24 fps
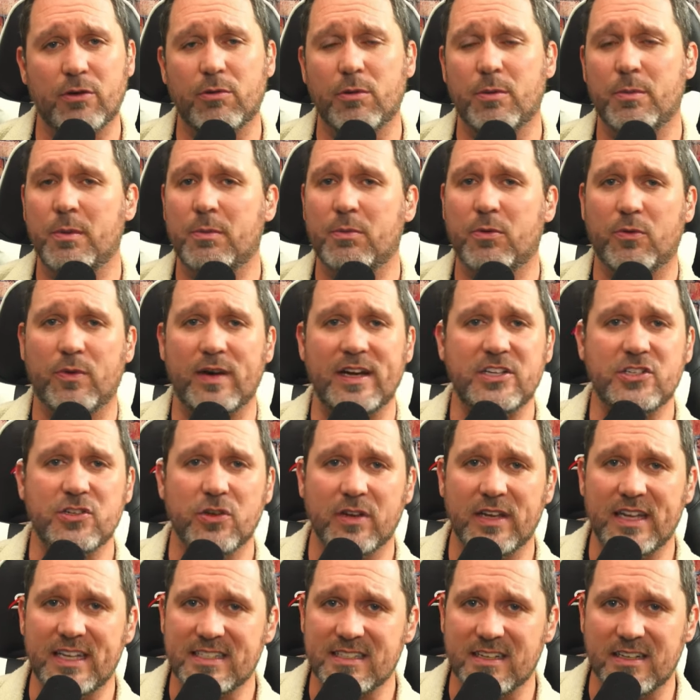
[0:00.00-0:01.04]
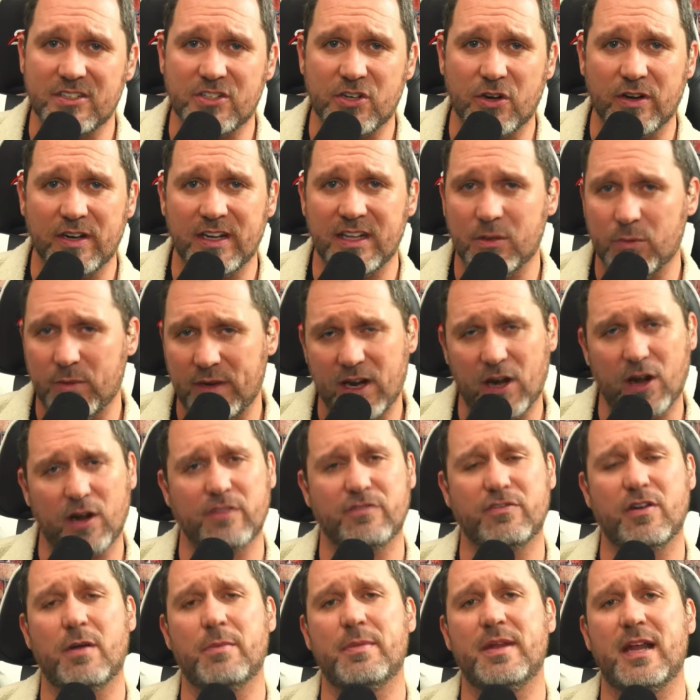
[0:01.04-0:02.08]
Remember, Rachel is an attorney that we heard
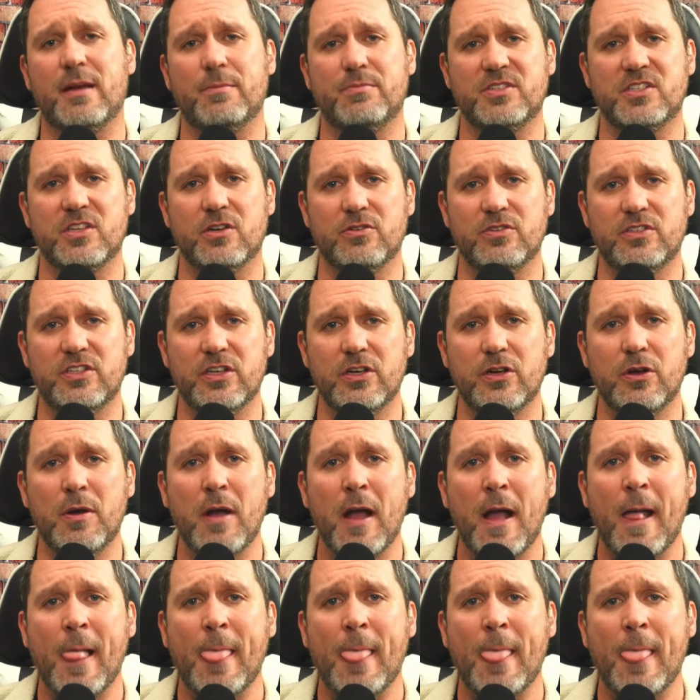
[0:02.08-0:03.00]
from in episode 2.